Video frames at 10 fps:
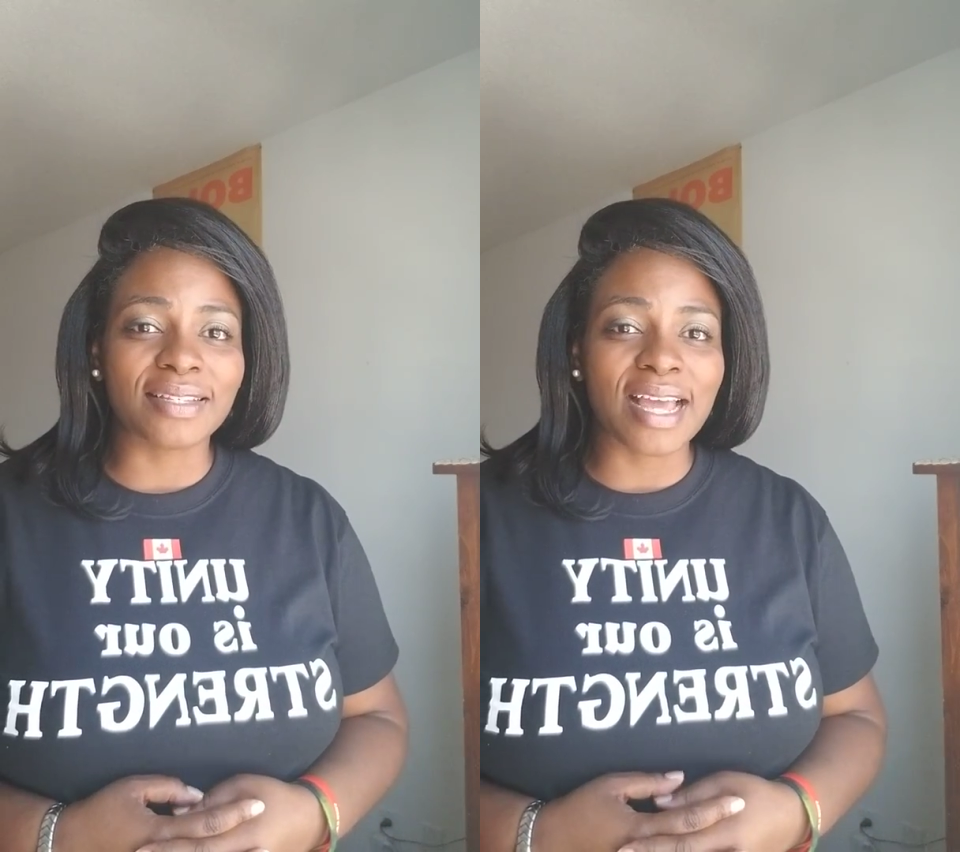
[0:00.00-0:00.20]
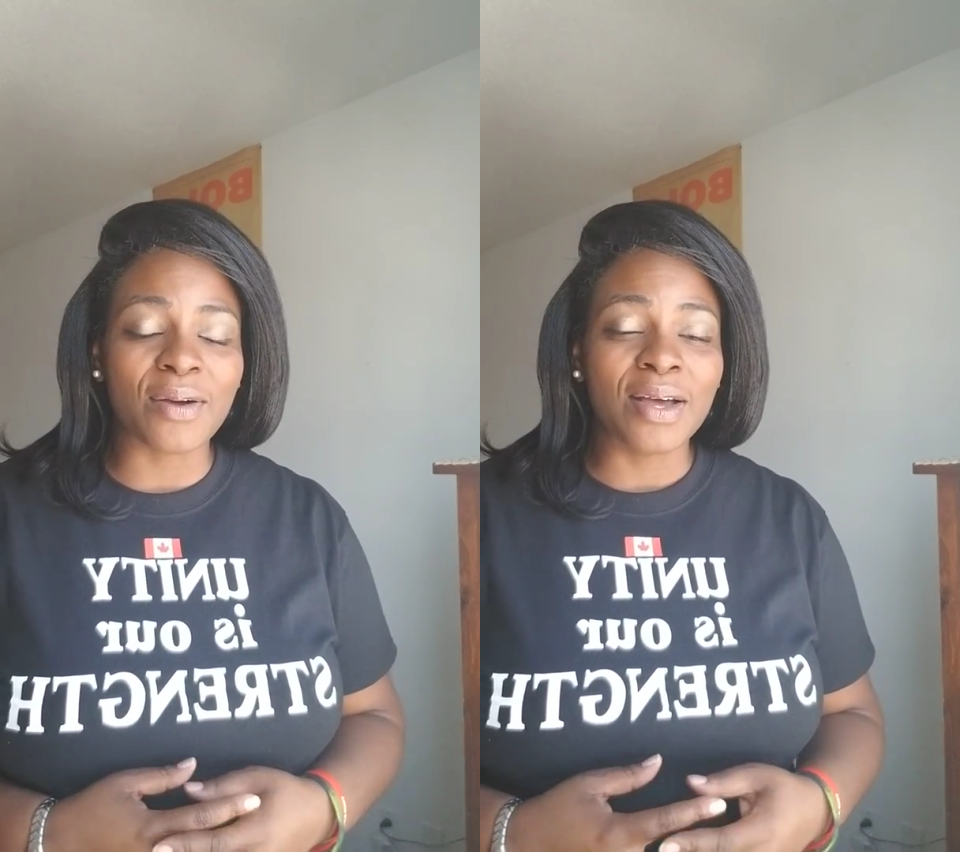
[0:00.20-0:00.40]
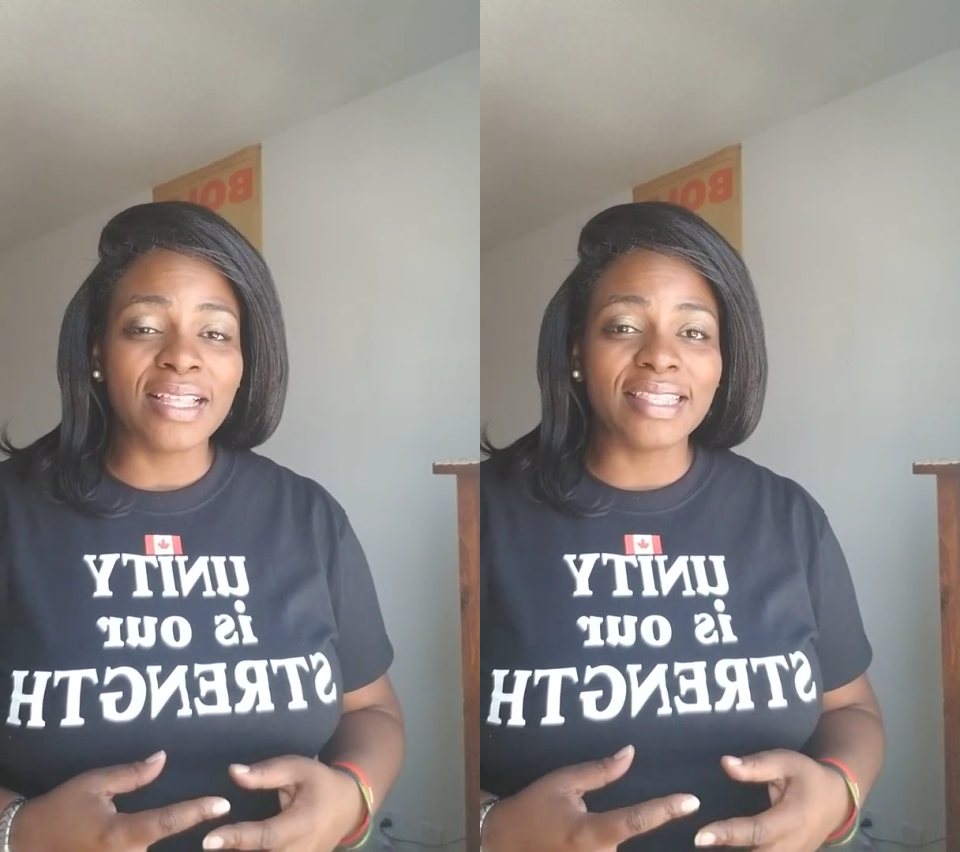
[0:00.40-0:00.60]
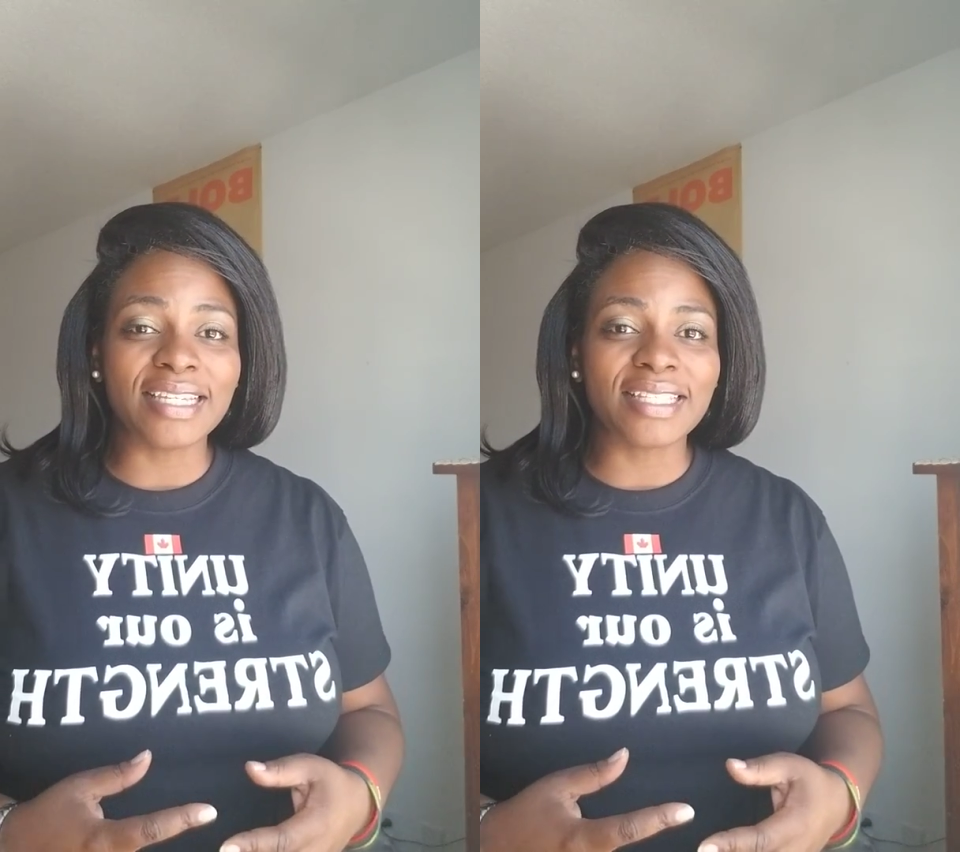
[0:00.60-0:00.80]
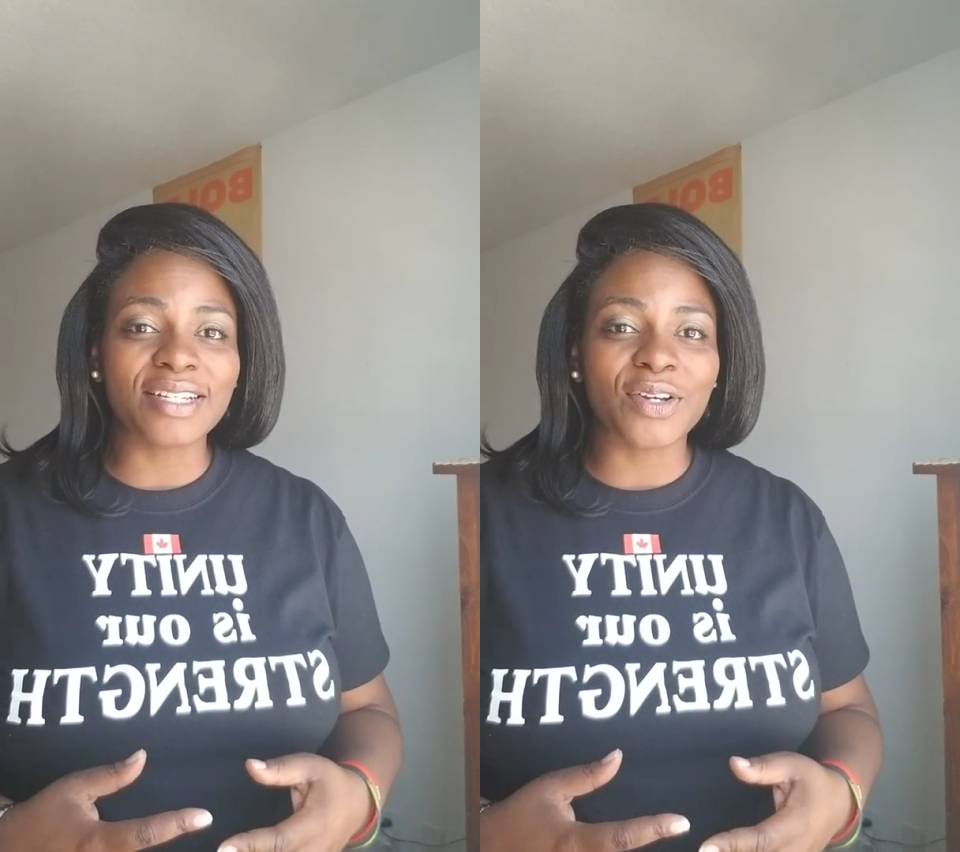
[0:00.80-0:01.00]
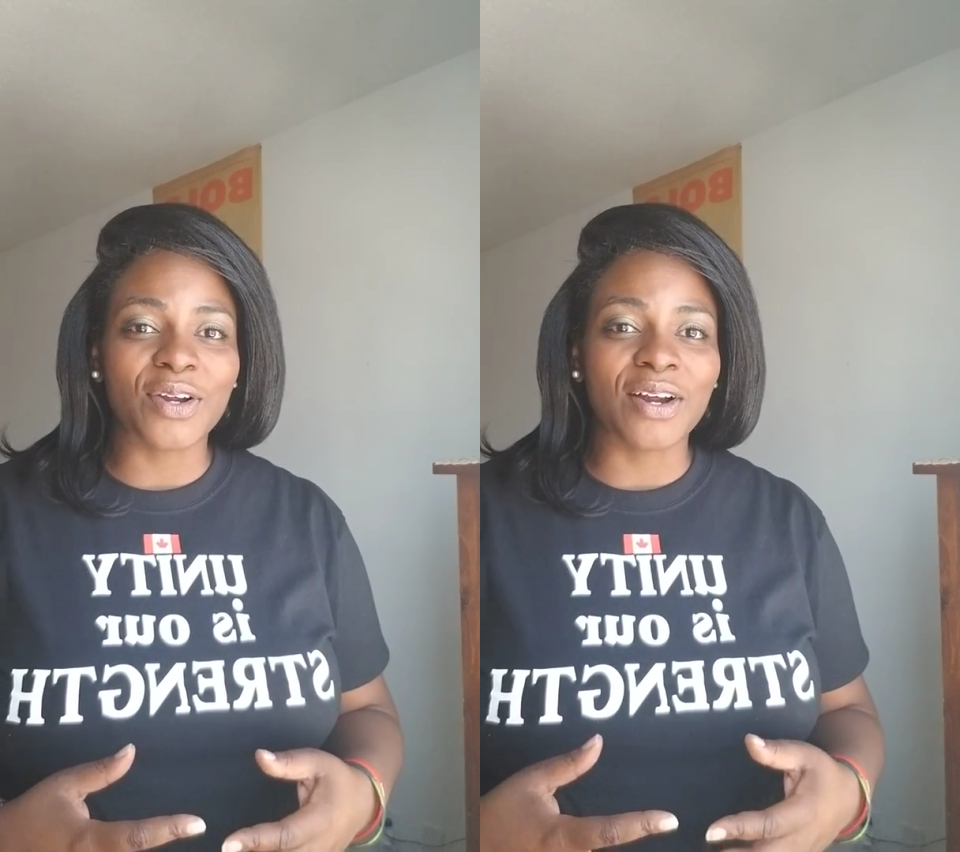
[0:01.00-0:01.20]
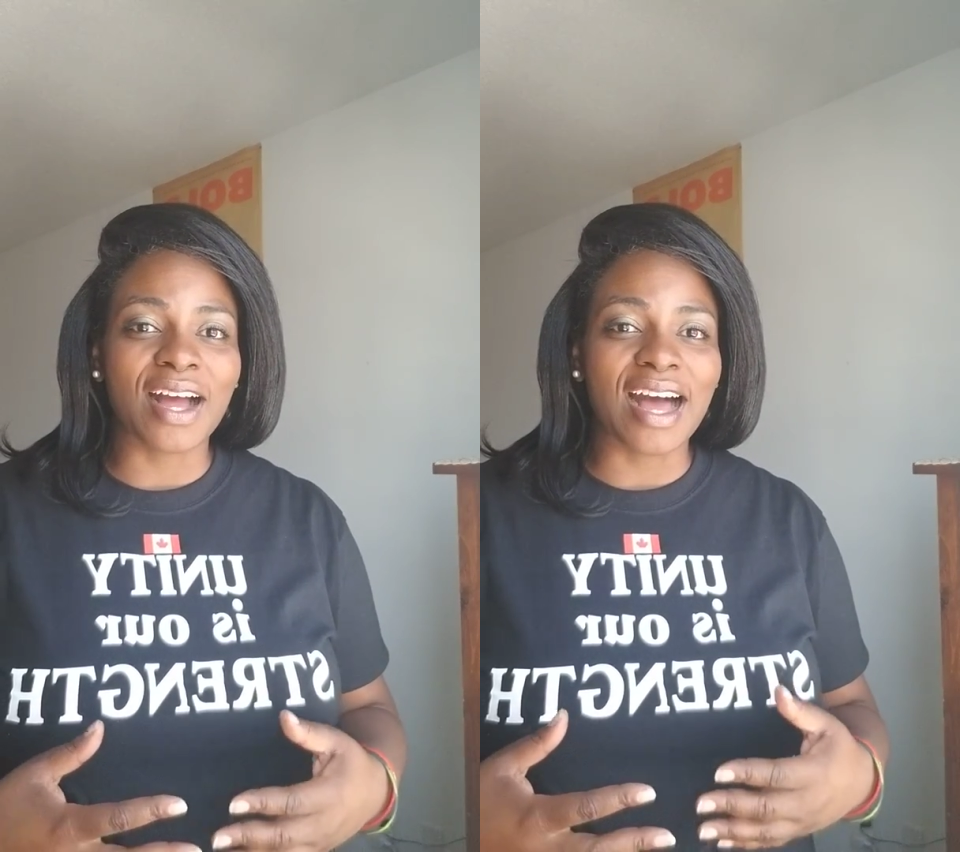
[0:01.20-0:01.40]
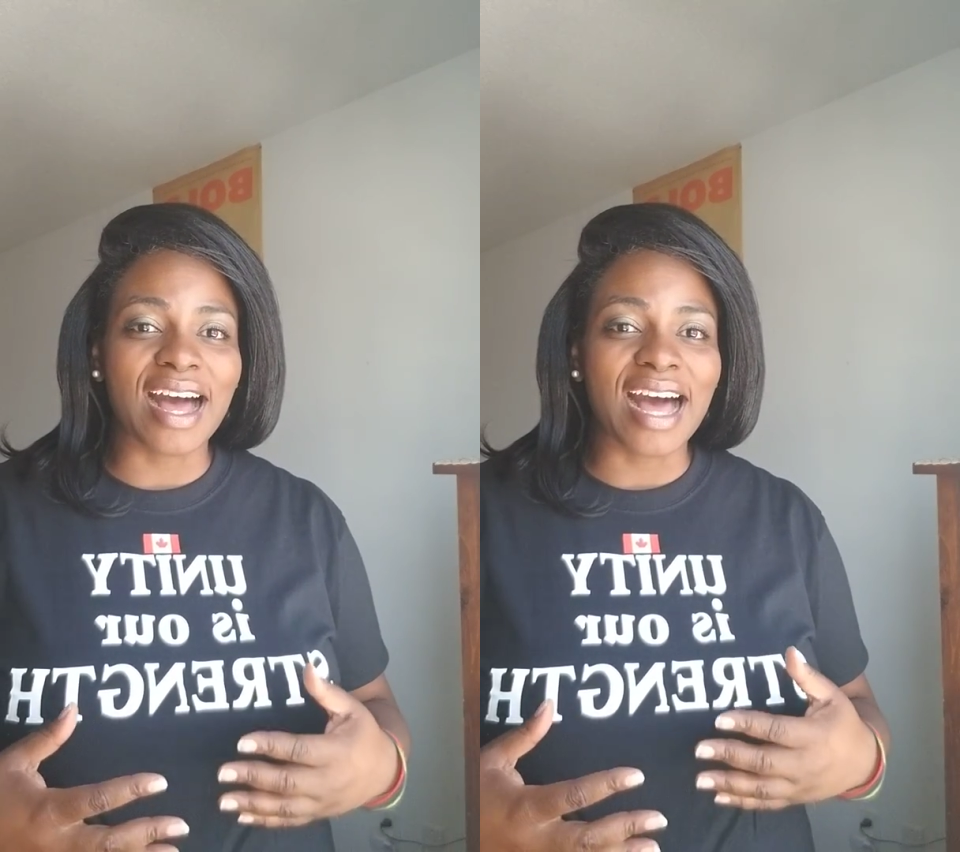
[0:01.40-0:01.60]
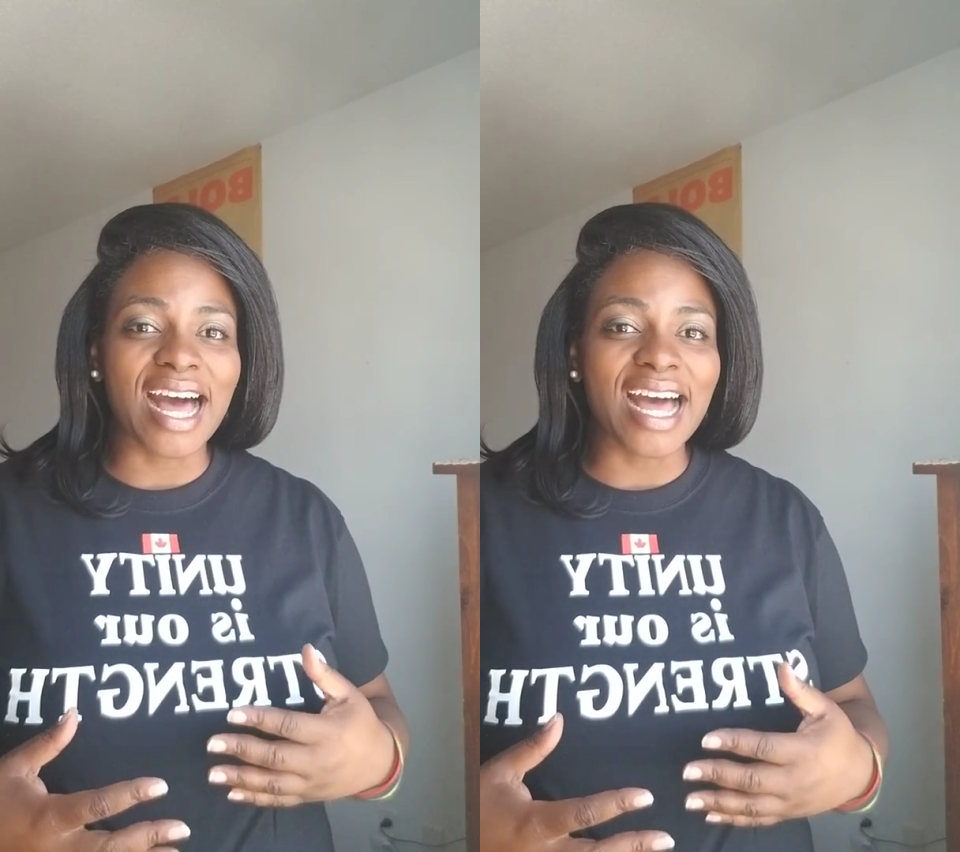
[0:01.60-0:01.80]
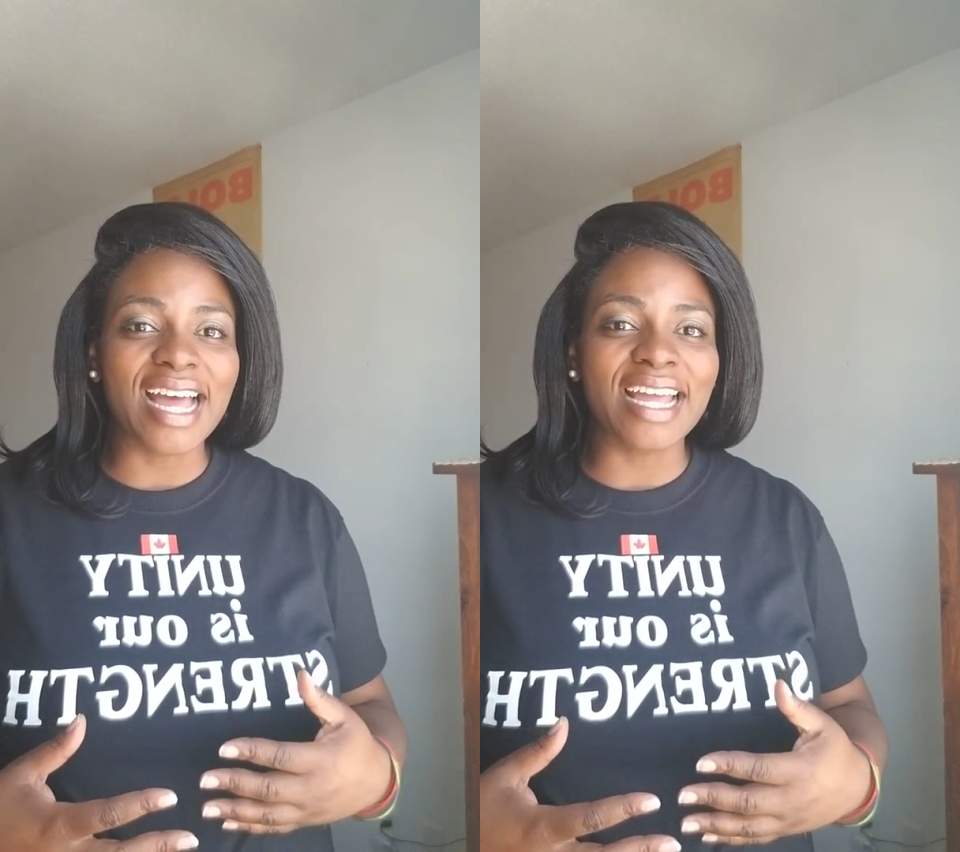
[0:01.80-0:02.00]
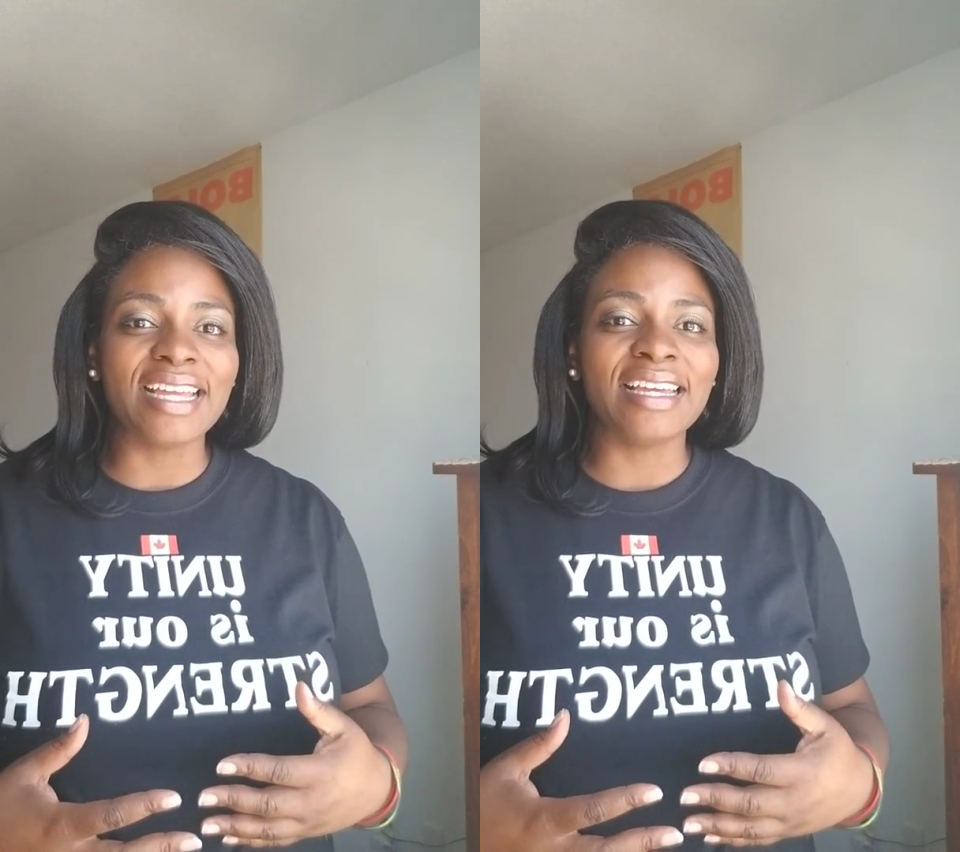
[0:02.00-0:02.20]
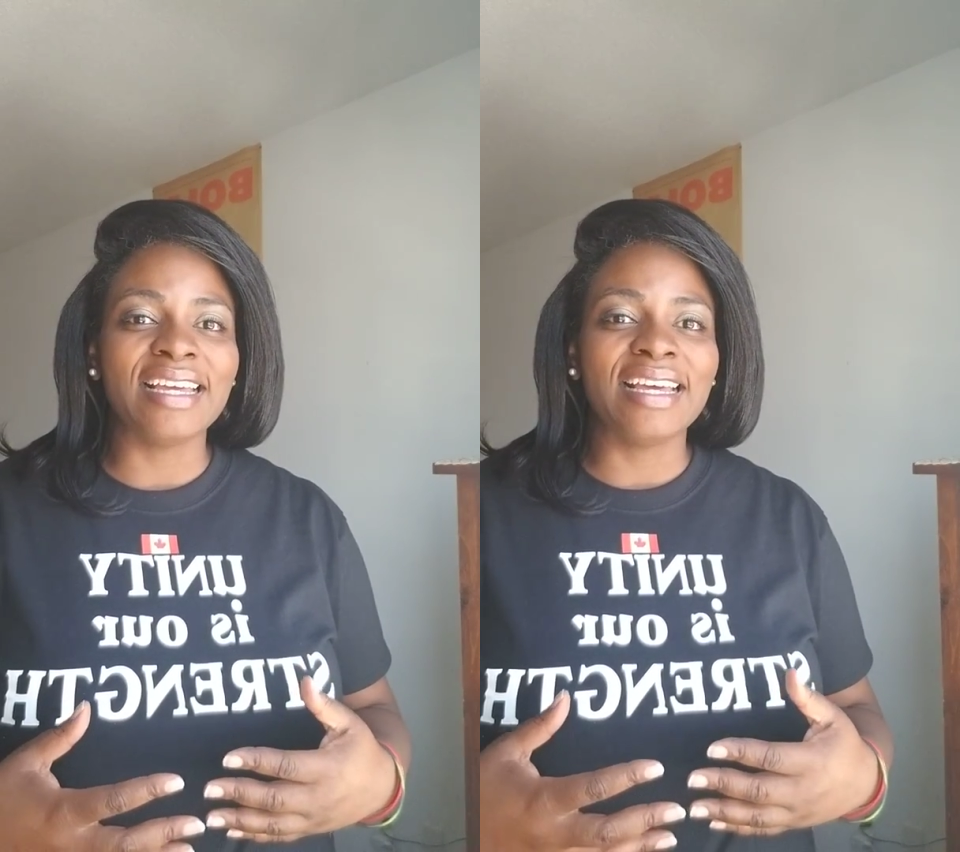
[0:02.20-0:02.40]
Now, listening to her, I